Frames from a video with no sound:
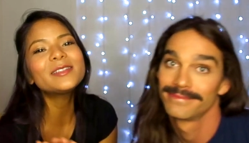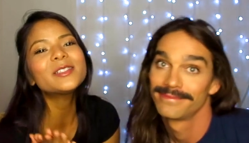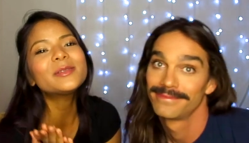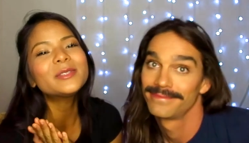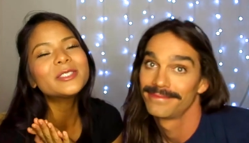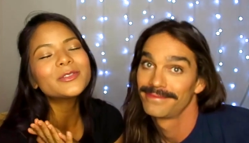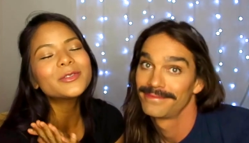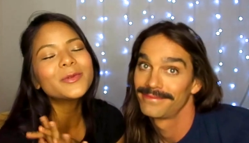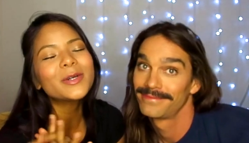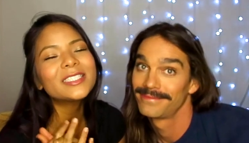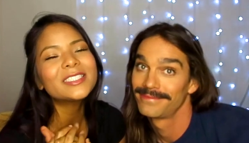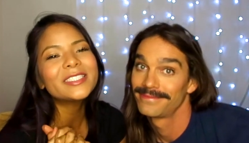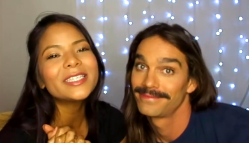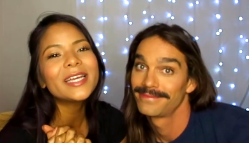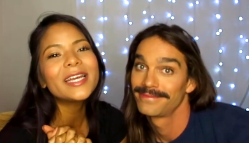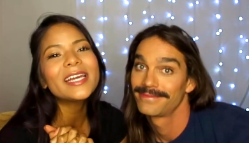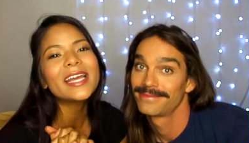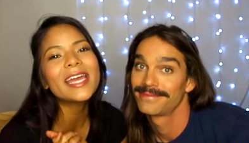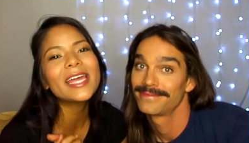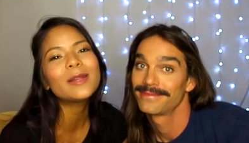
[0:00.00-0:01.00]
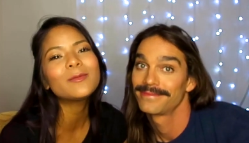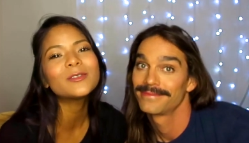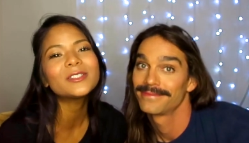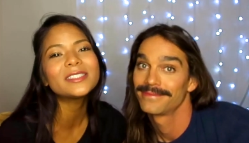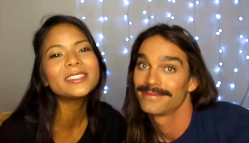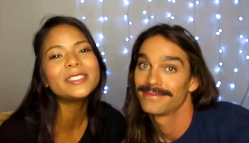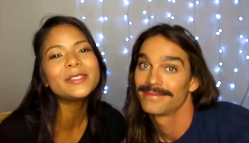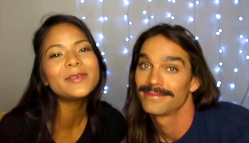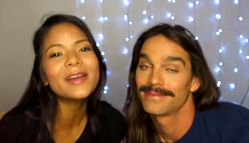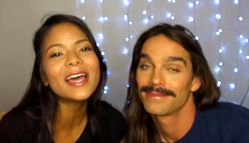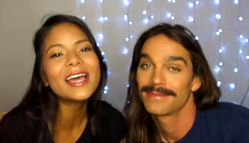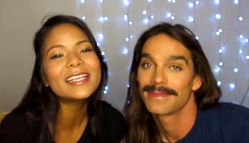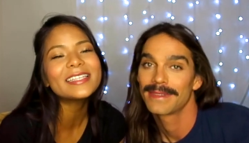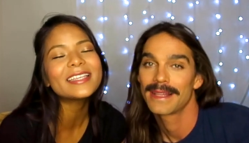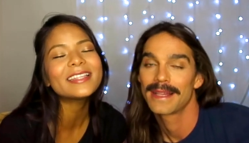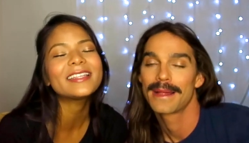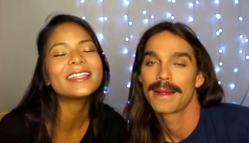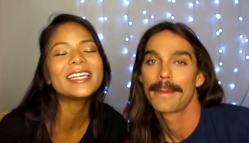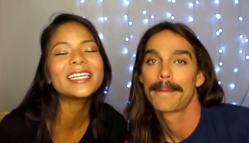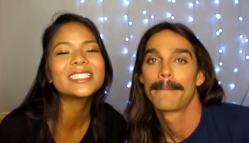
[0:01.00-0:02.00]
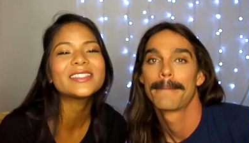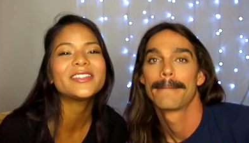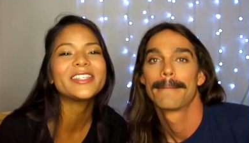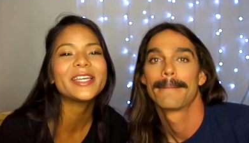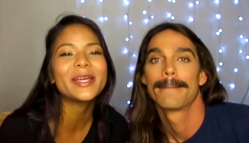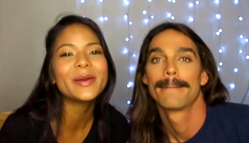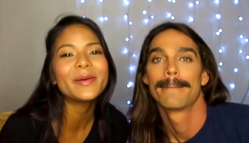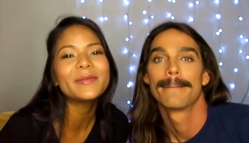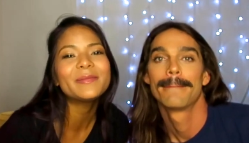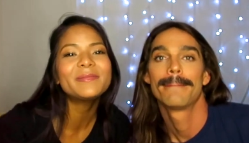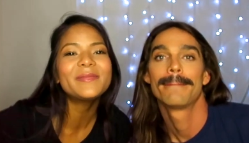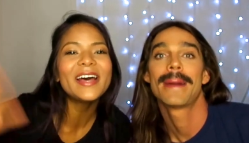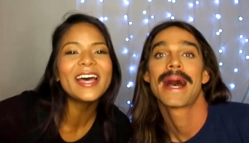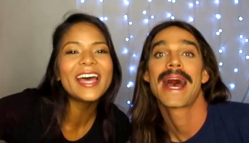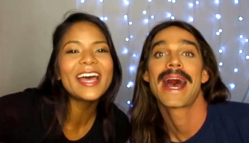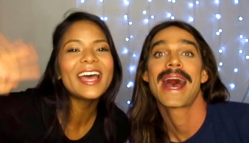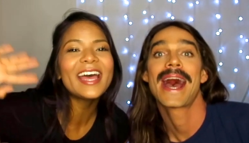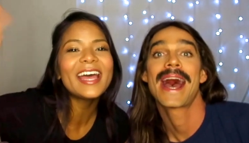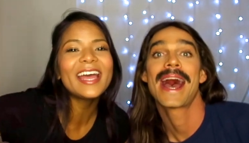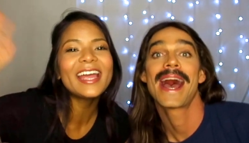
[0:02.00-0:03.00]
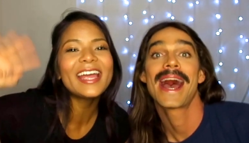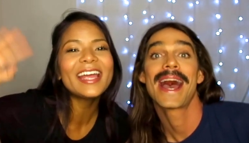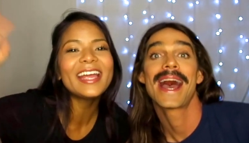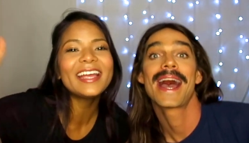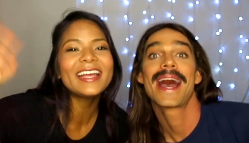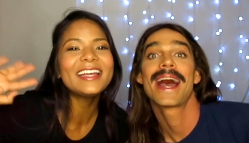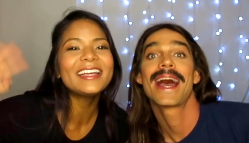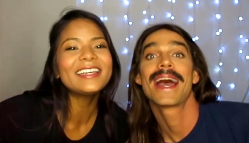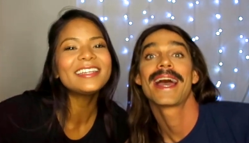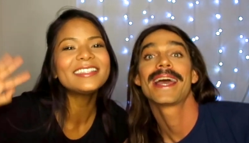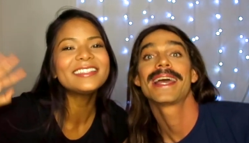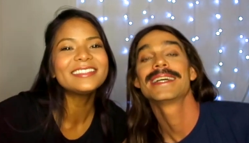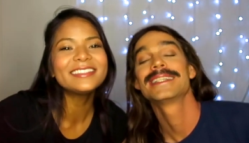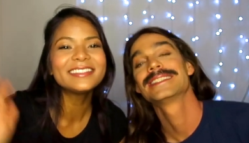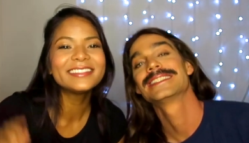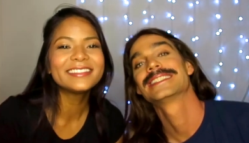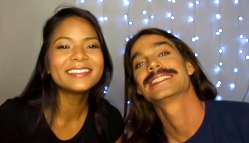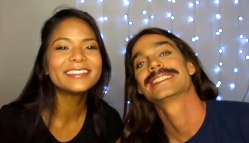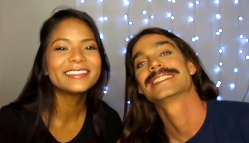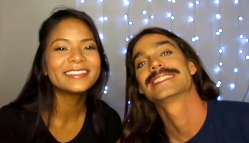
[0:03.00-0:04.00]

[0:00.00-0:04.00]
Speaker 1: you so much for watching and we'll see you guys in the next video. Bye! Bye.